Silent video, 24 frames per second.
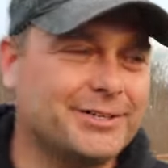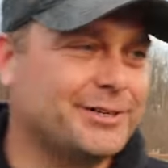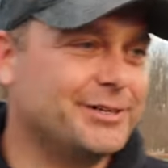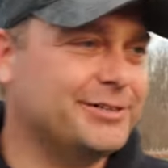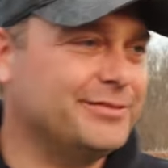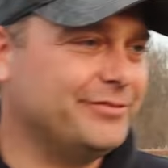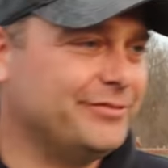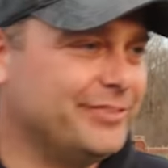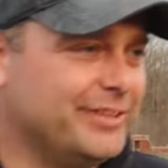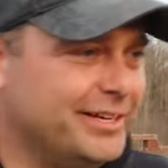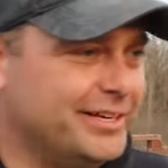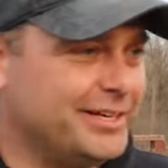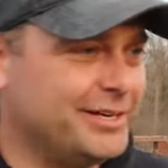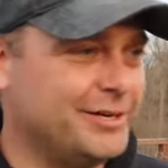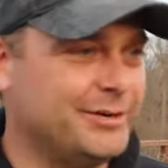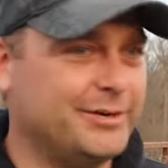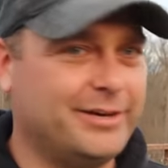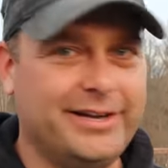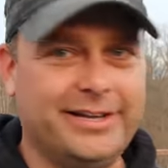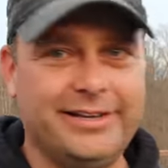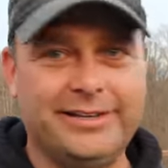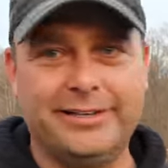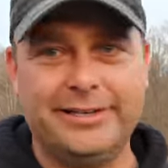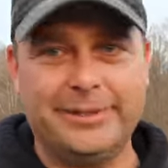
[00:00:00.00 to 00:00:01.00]
garden video,
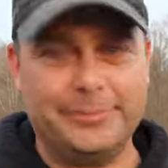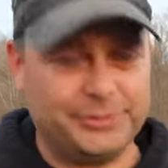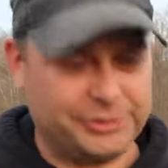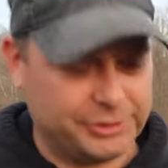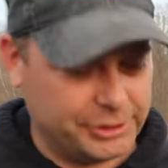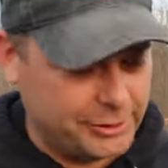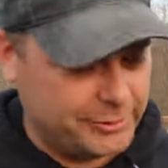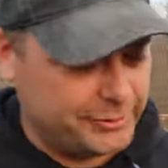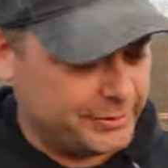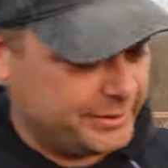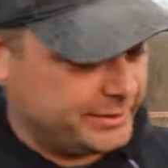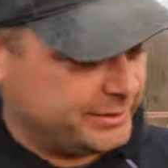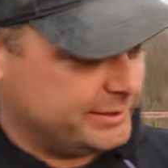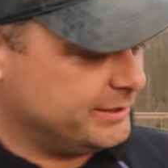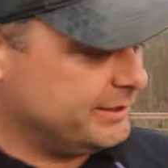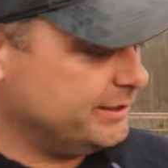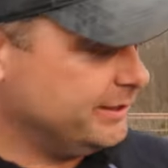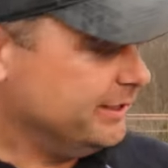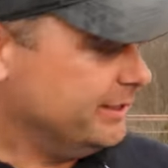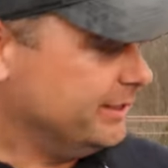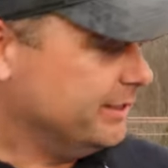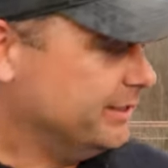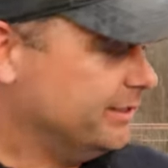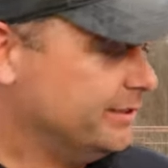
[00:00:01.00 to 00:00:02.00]
I ended up showing
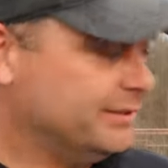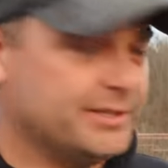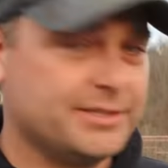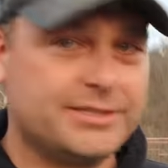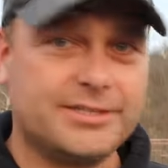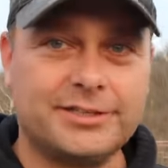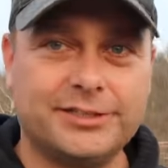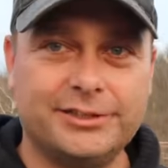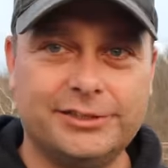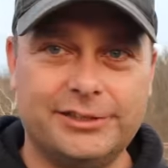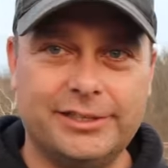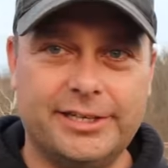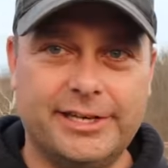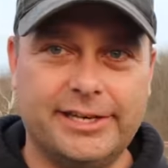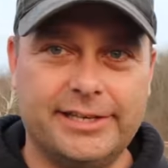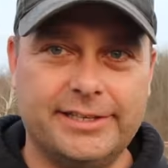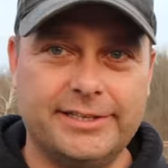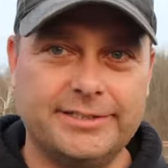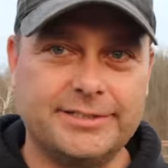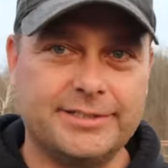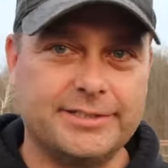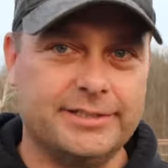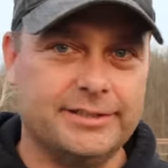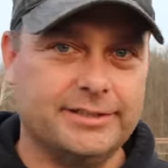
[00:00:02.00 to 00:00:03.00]
this
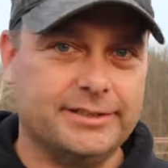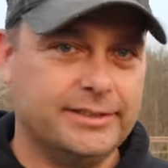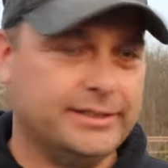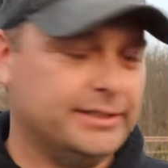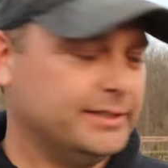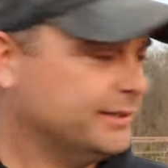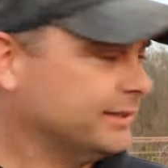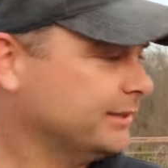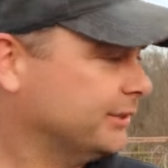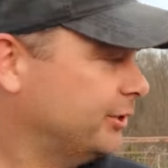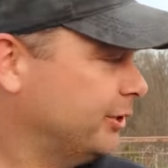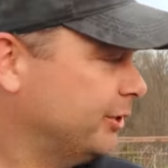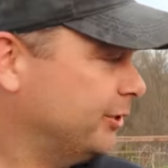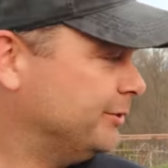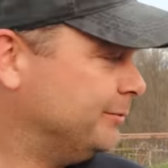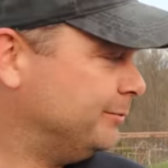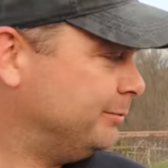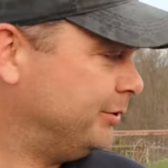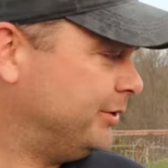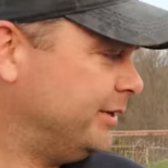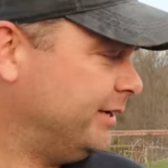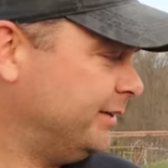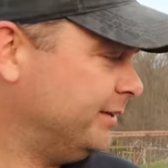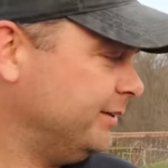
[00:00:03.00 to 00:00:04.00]
Clyde's Garden
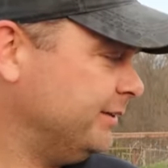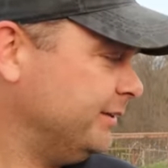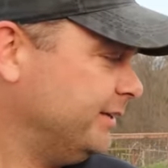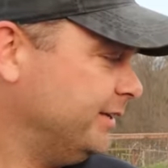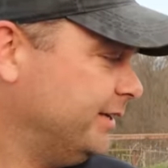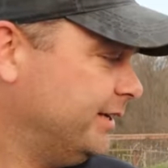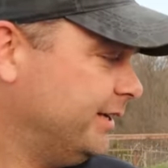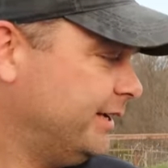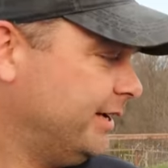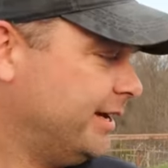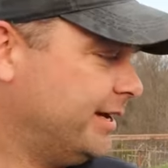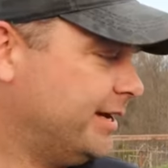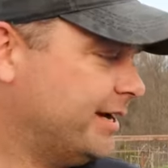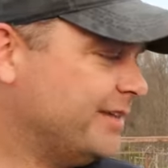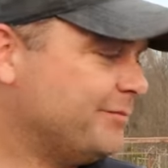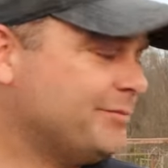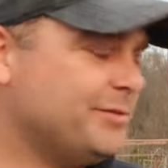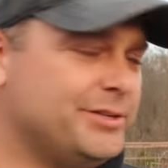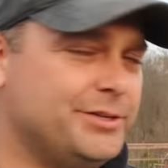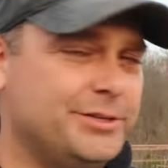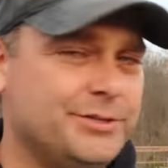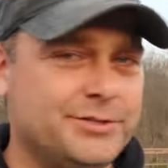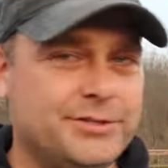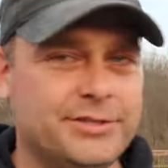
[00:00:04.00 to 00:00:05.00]
Planner, and I've
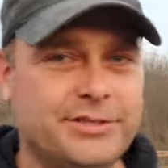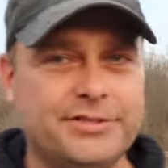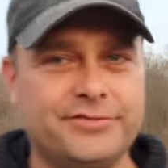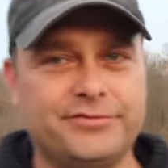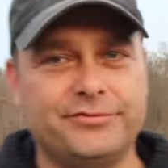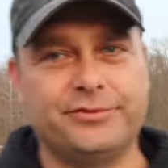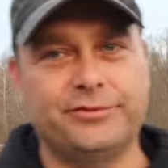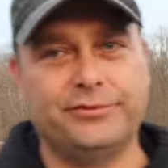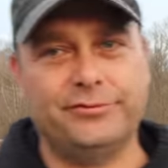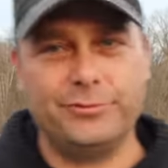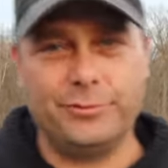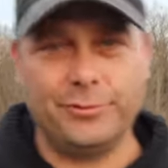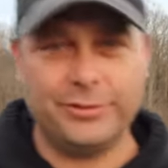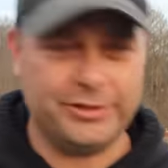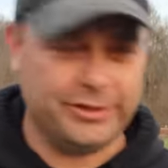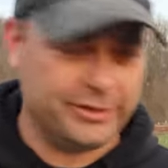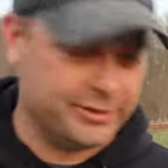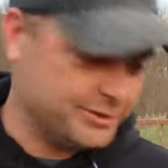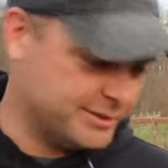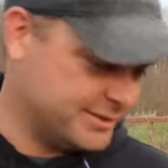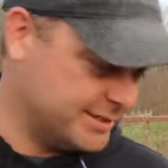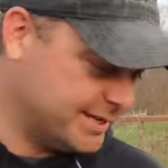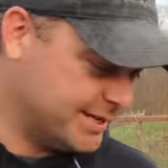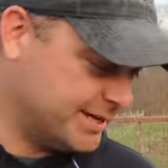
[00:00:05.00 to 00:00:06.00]
been using this for four
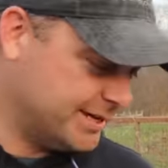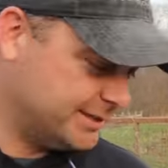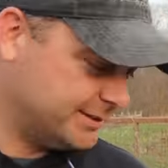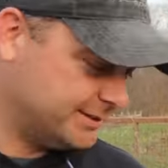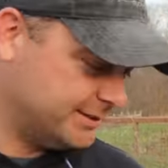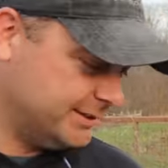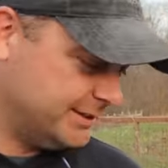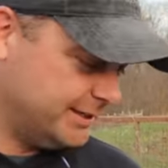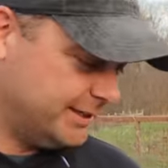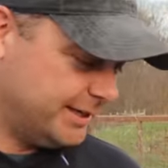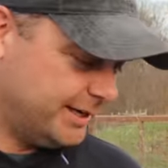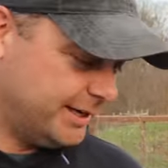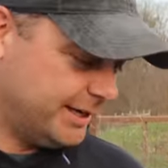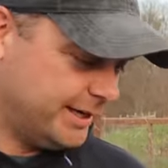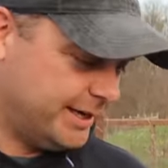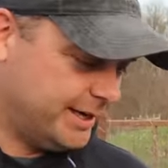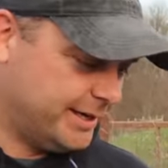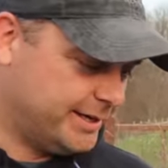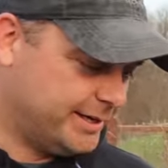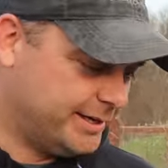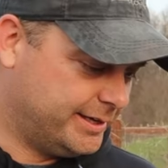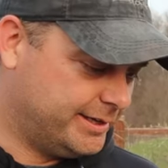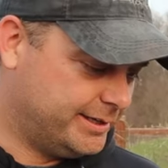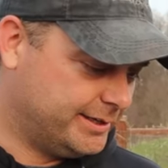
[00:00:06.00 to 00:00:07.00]
years now,
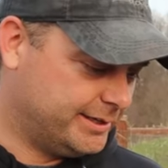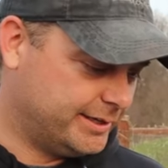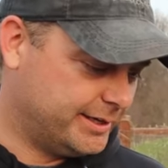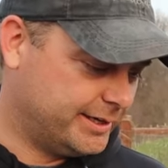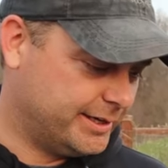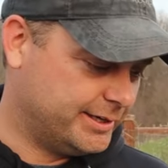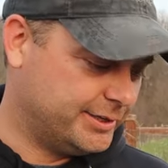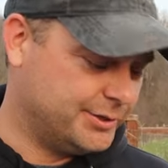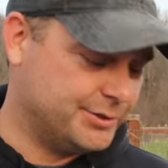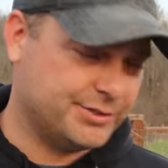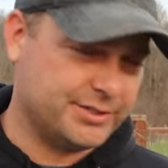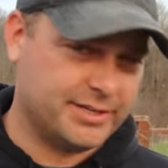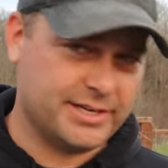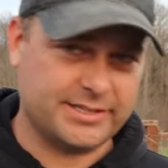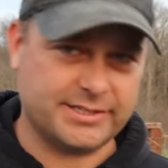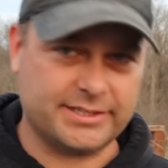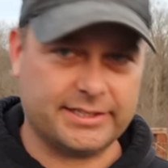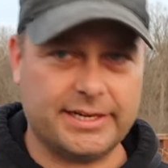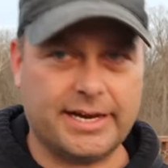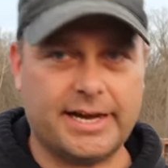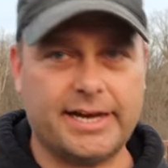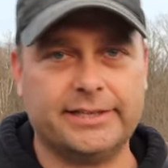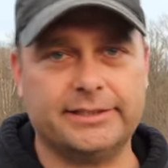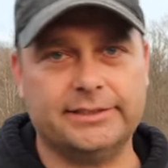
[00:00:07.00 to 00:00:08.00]
and I use it as
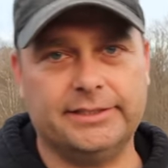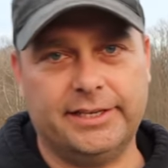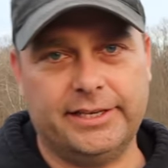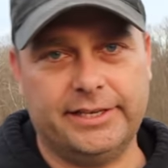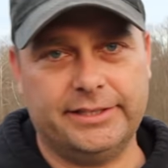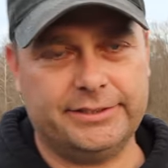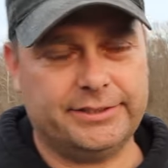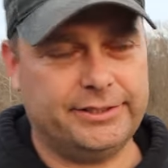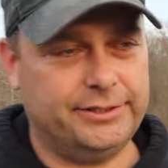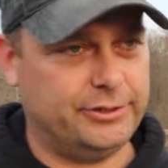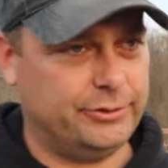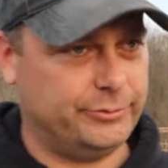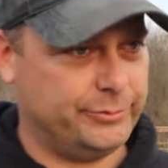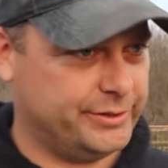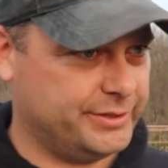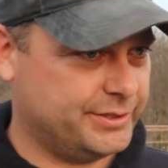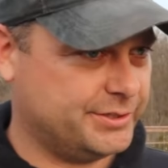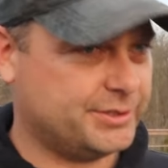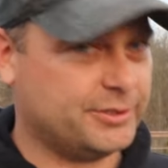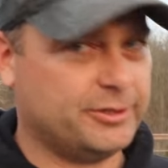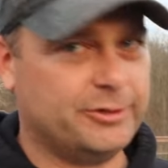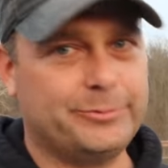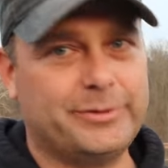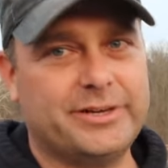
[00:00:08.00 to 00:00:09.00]
a guideline to know when
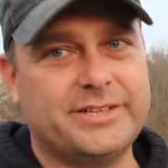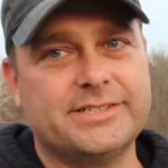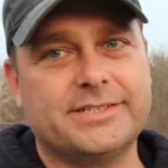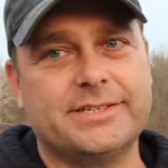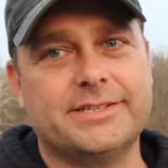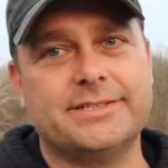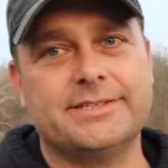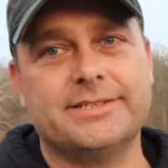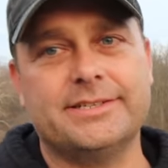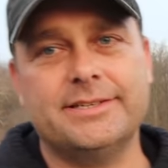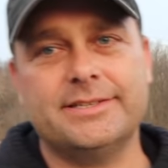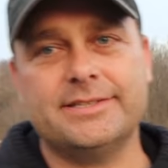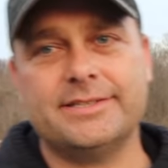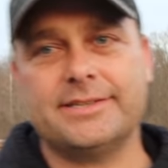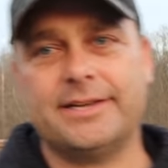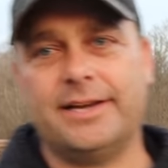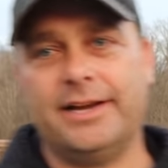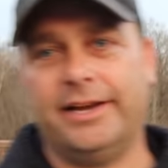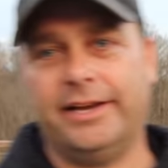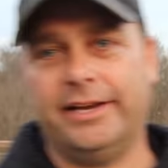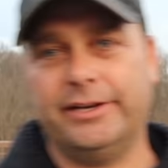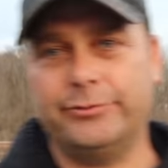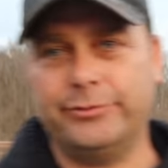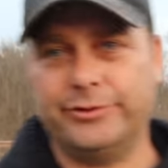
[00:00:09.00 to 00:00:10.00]
to start my seeds
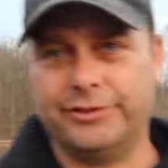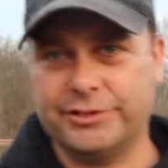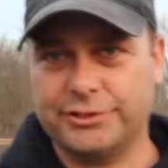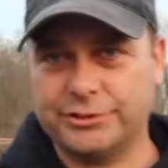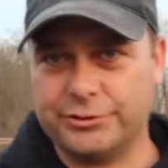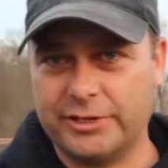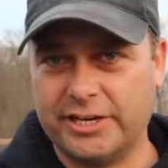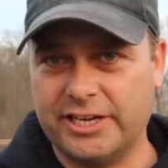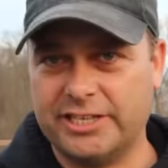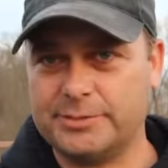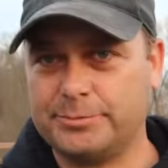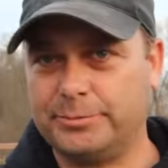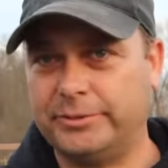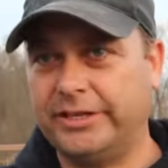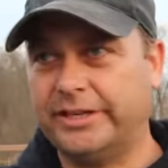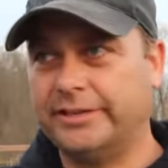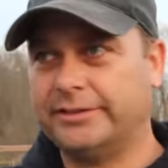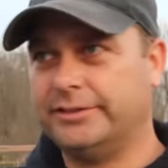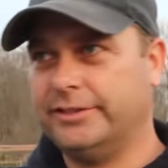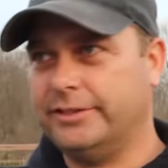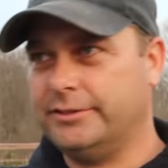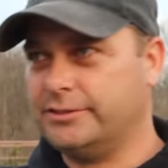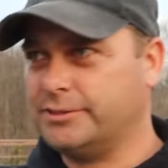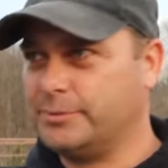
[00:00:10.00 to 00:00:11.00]
inside, when to
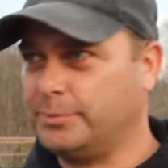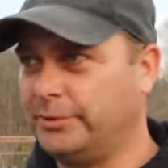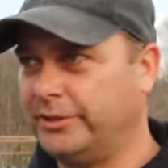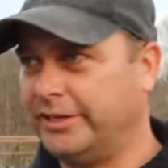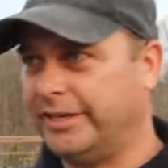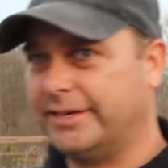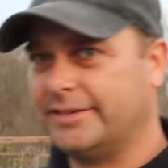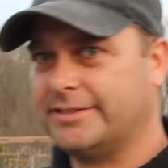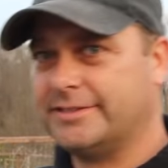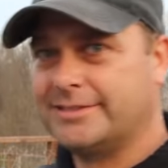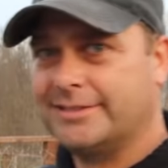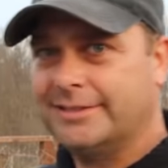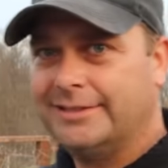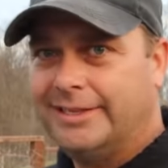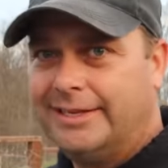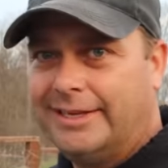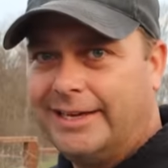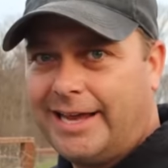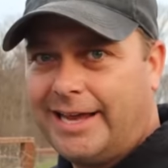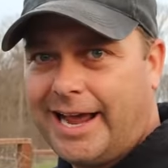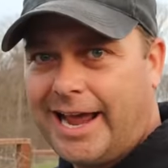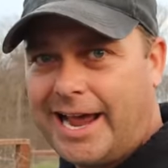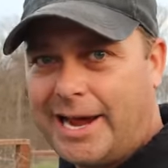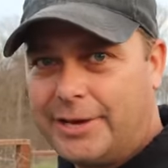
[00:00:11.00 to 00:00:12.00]
transplant those plants
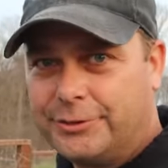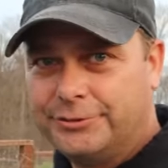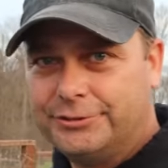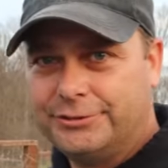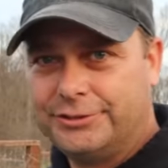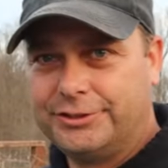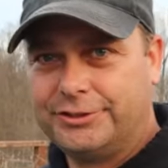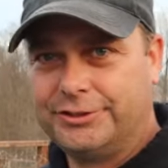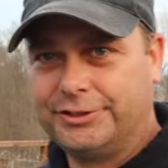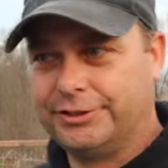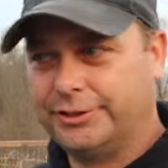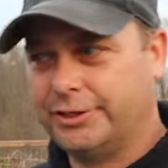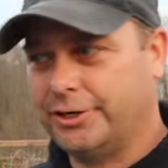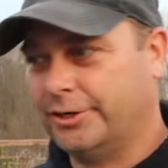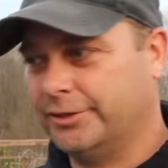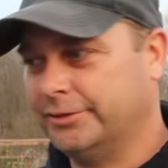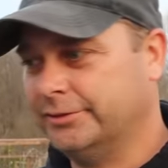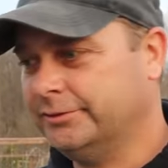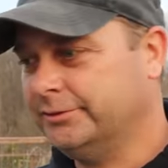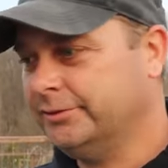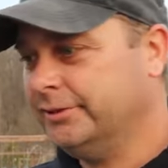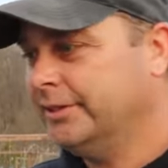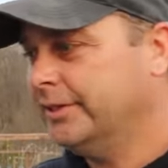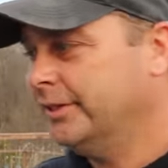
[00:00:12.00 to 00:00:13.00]
out into the
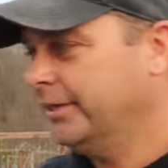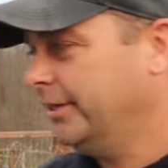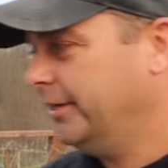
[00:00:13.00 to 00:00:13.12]
garden,